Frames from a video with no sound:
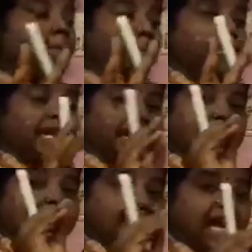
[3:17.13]
But in
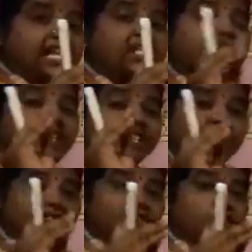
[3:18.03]
the case if it is
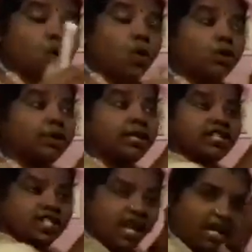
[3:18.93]
have shown the
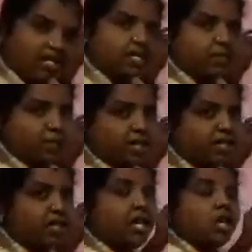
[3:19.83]
changes means